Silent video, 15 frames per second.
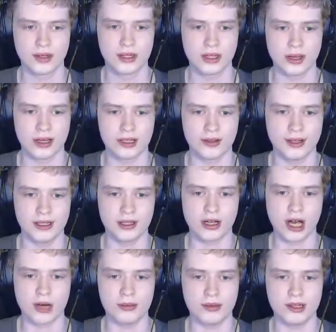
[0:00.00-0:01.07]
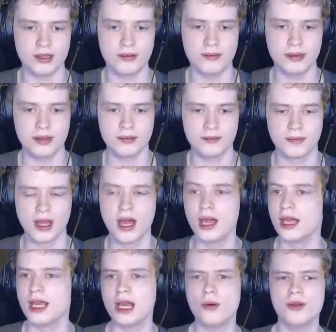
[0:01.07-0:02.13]
I cleaned the cobweb.
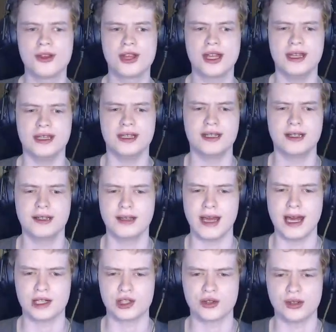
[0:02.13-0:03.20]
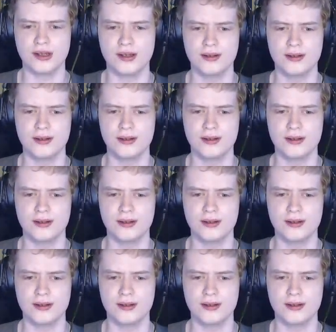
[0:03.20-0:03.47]
You would think, actually.